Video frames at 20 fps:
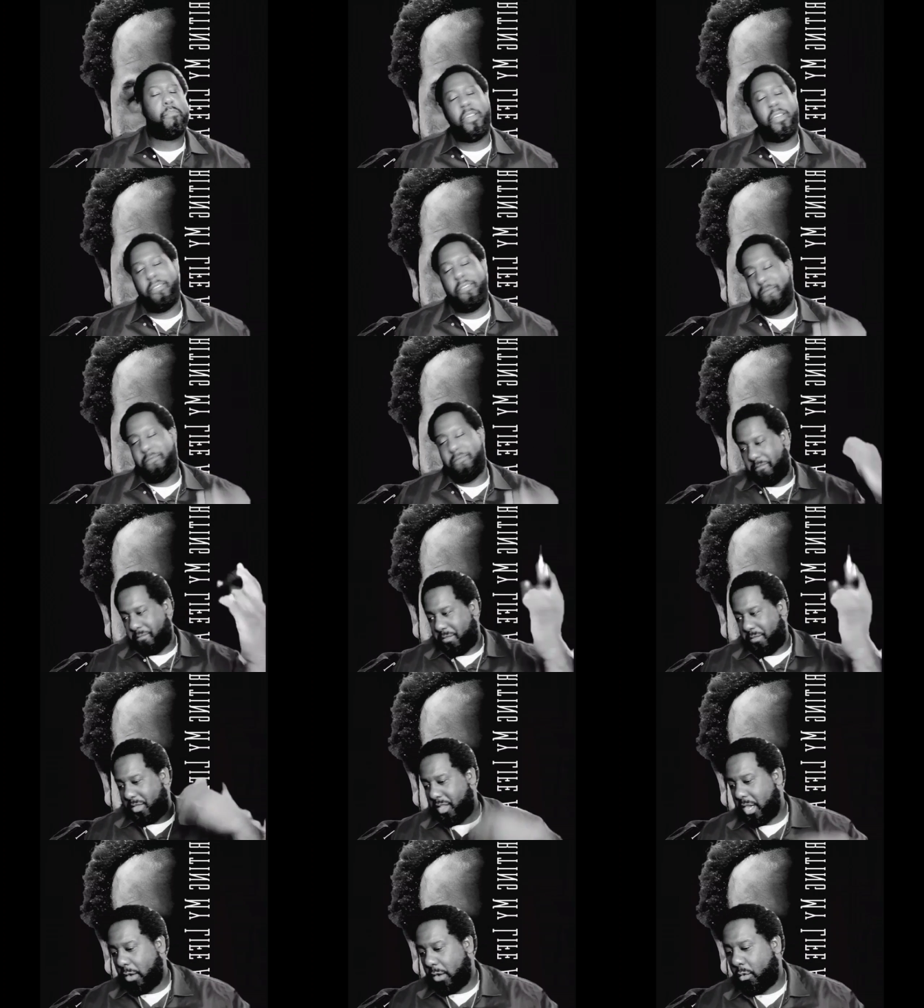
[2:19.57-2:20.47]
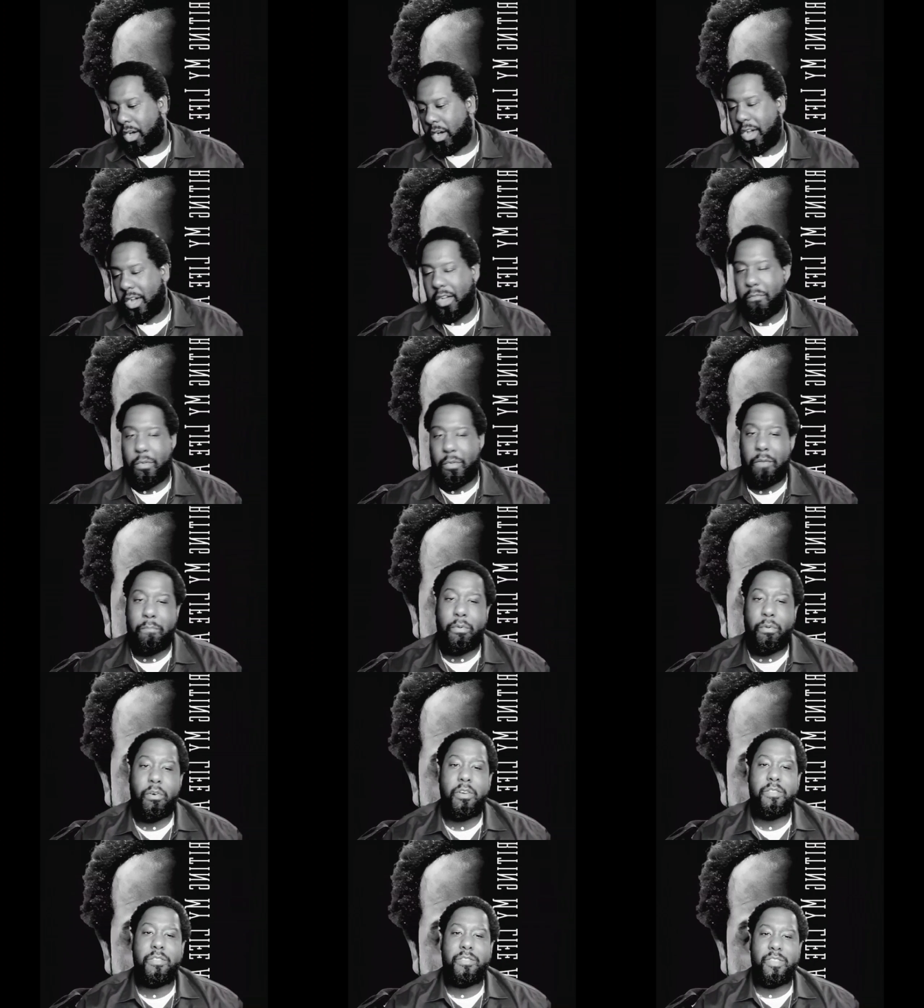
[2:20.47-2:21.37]
but welcome
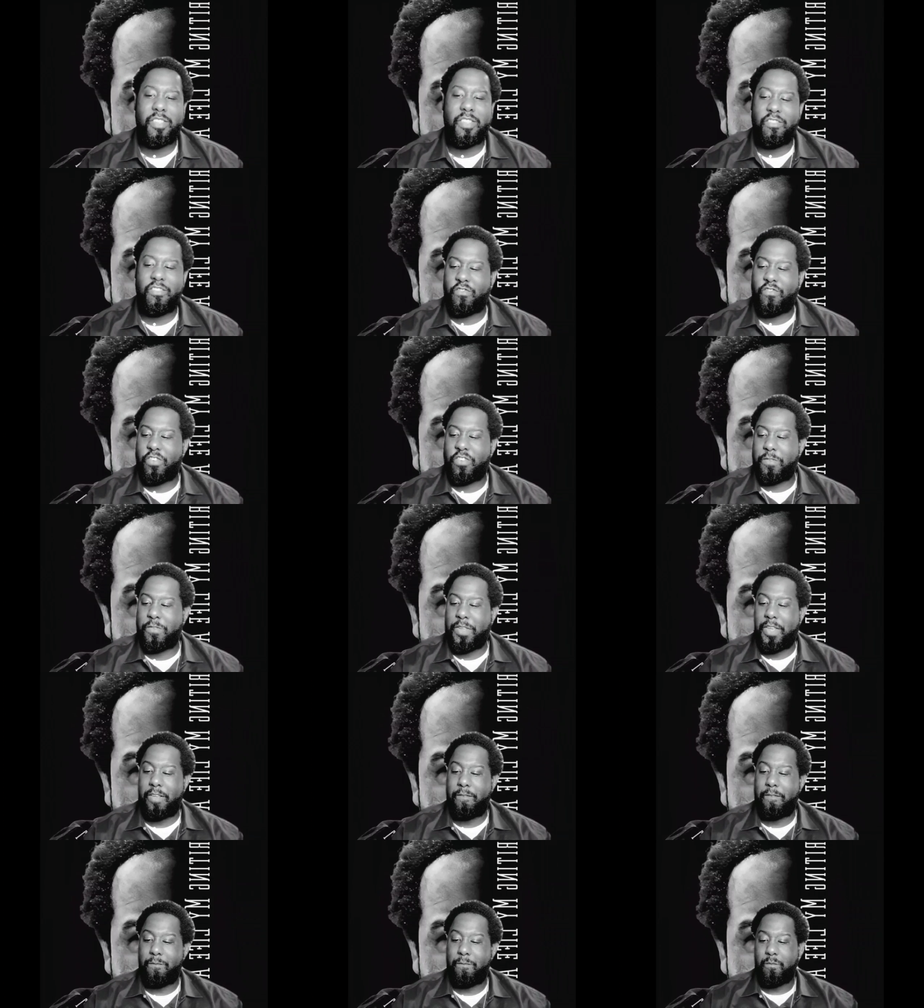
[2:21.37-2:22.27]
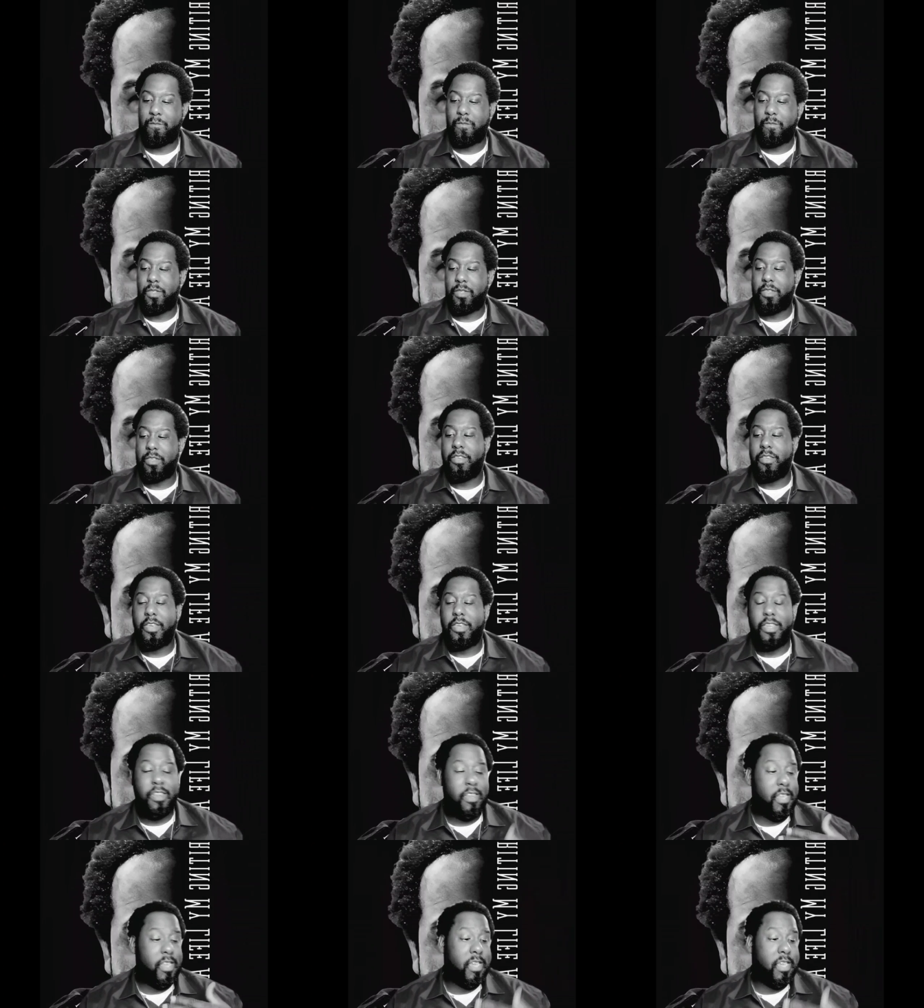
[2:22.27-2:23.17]
aboard to this journey.
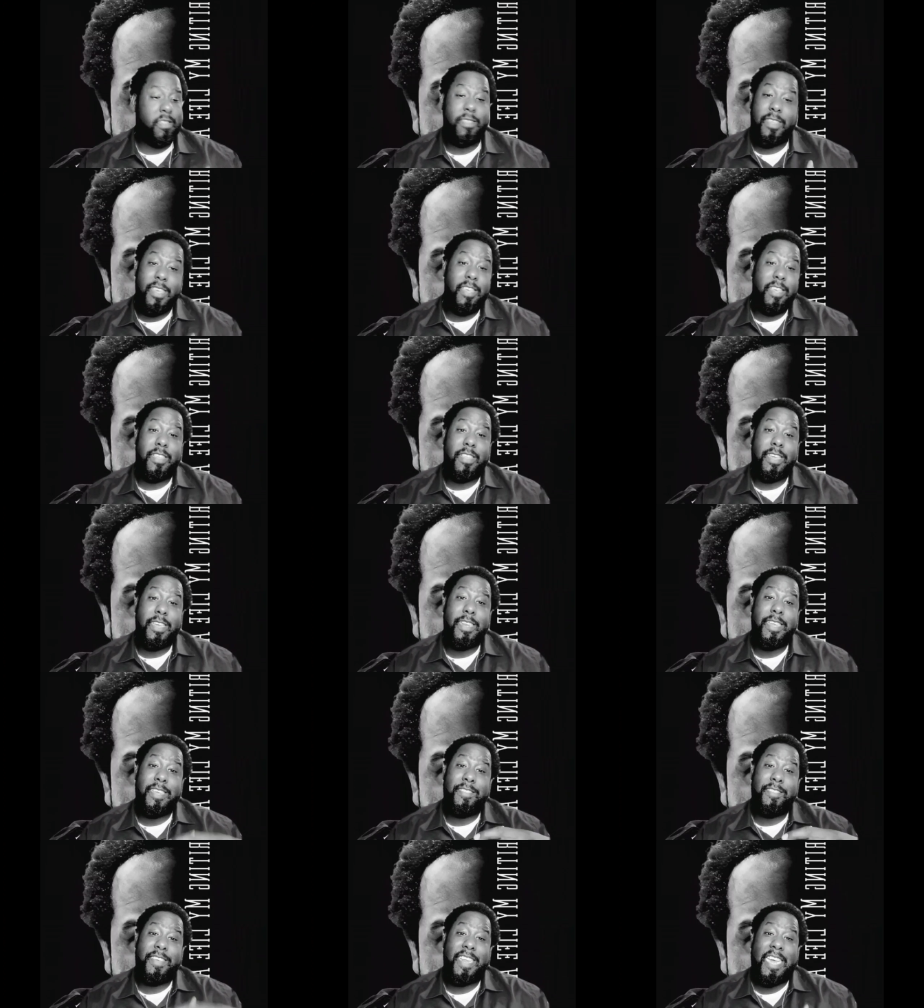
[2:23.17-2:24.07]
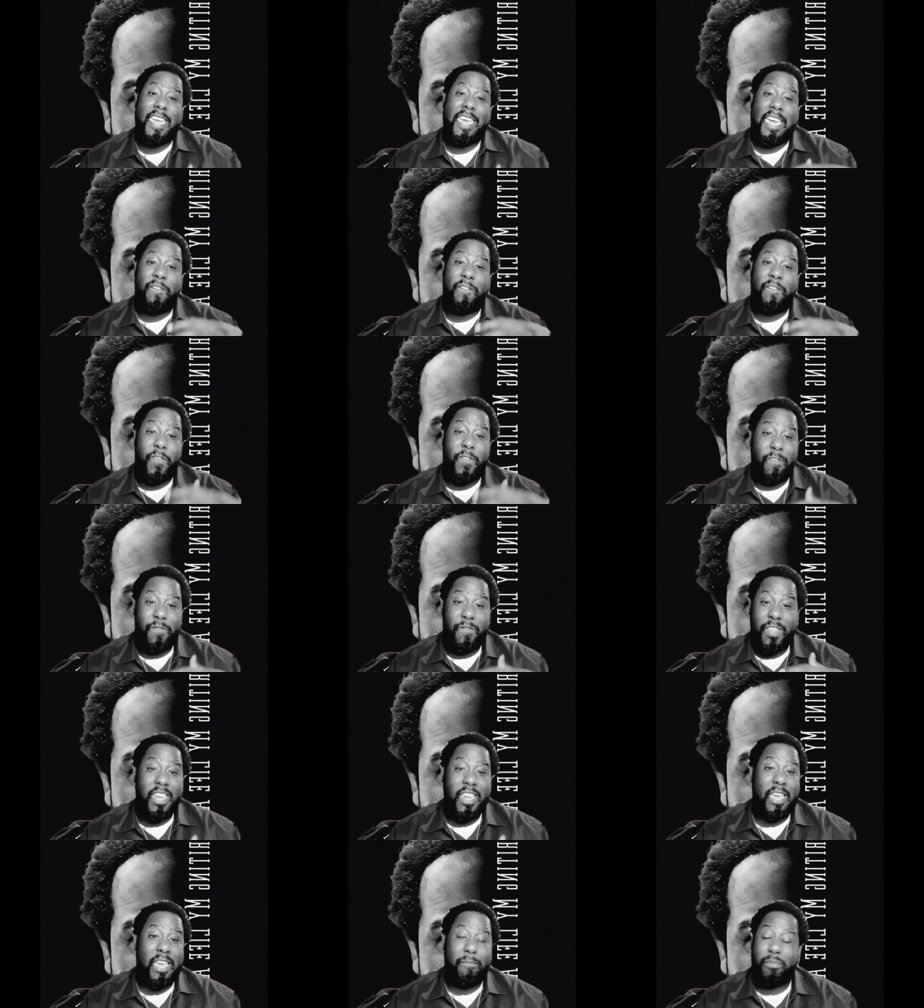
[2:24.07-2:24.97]
This season is going to have
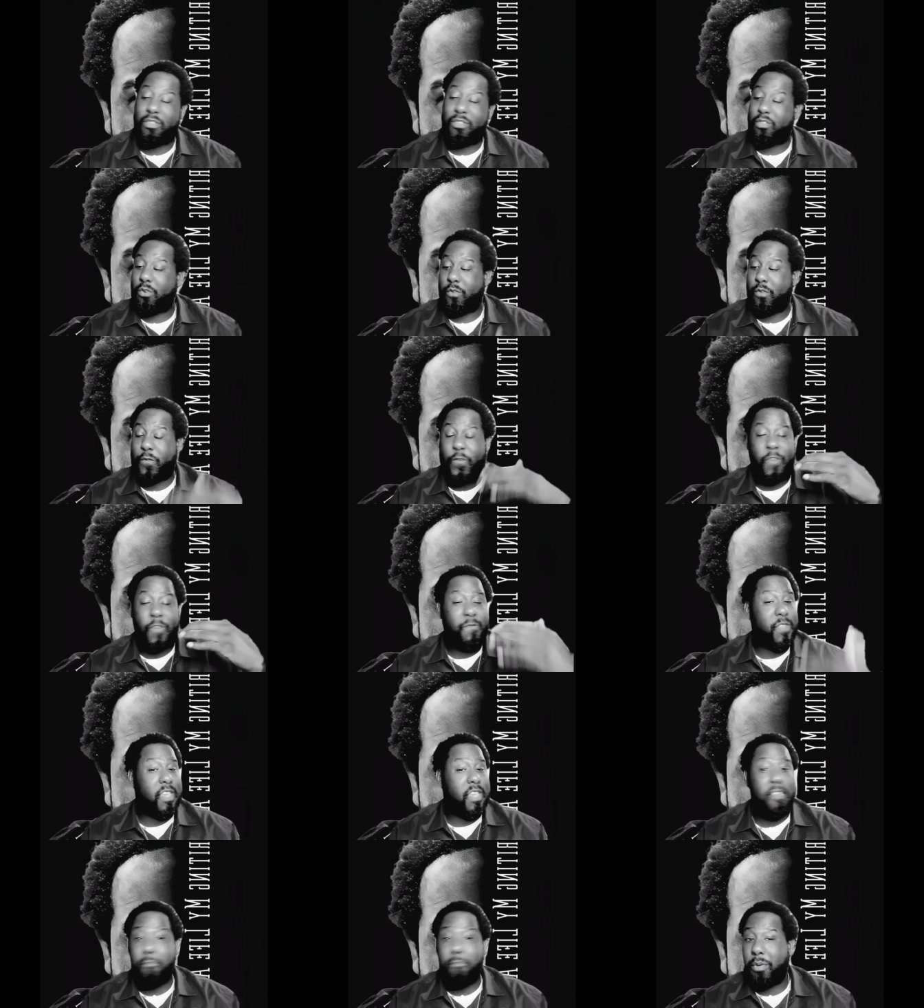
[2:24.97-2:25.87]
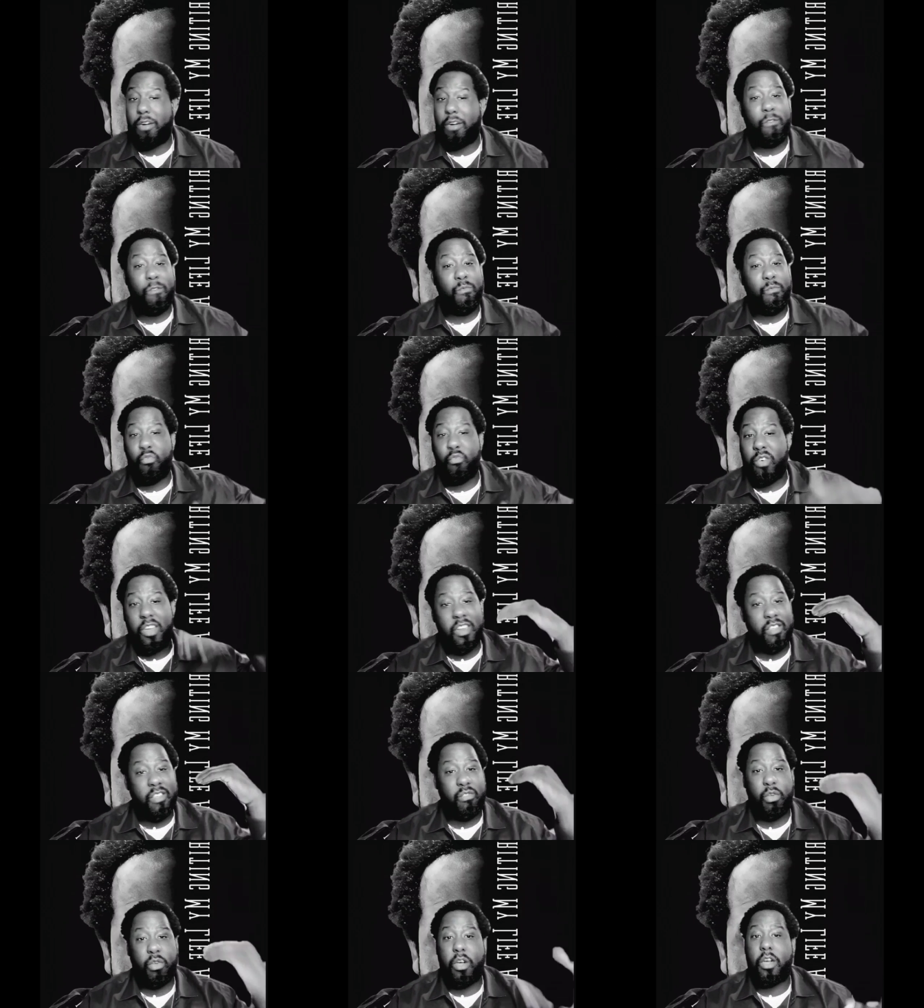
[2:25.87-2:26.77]
15 episodes, 15 poems.
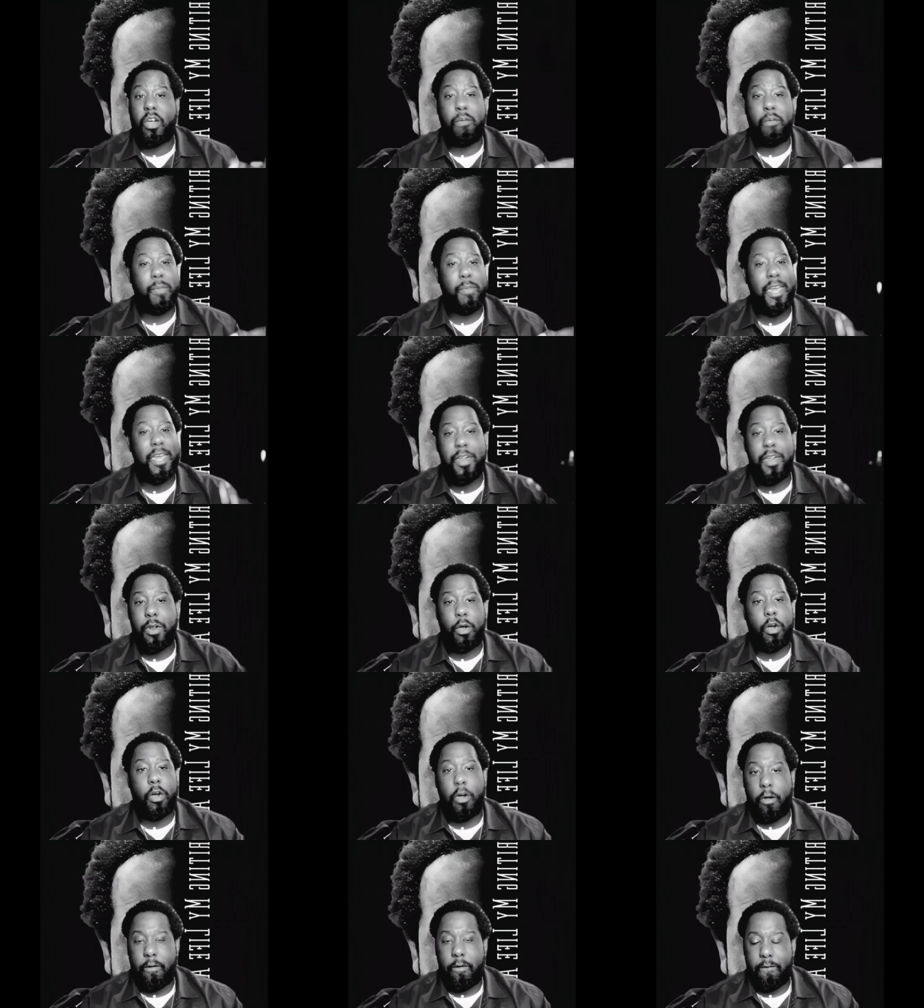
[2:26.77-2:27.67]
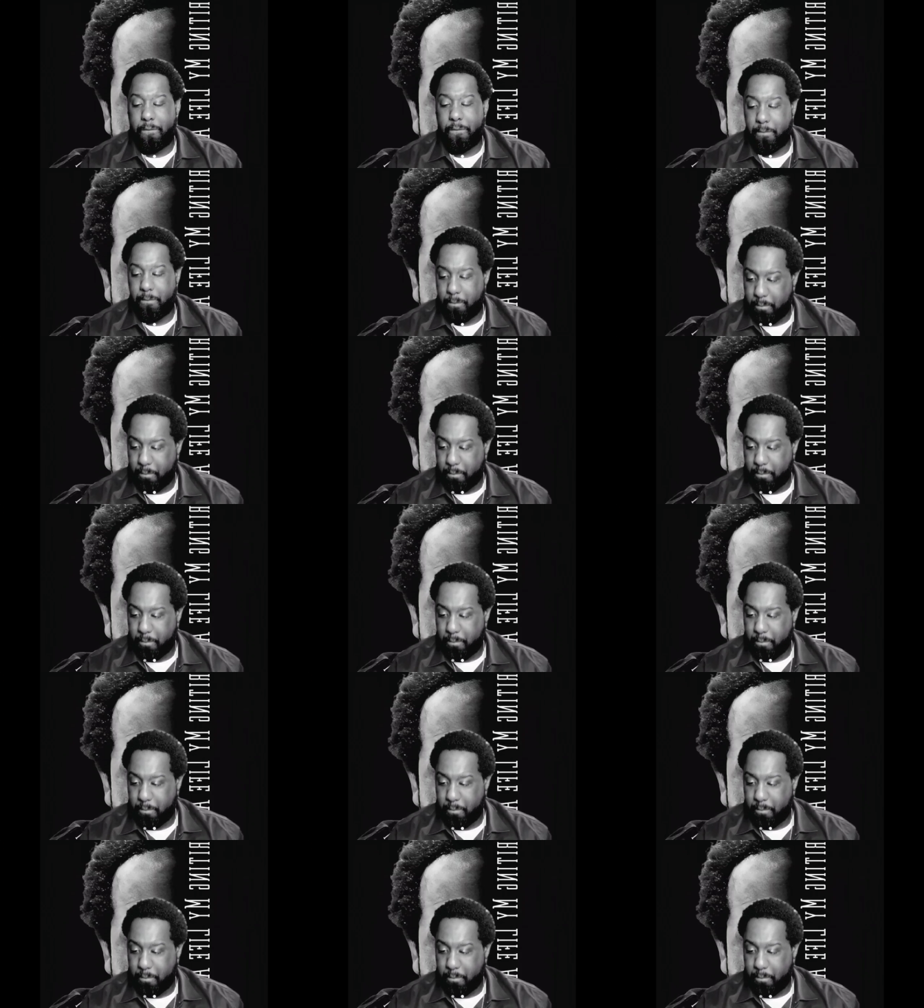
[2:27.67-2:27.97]
We're going to talk about it all.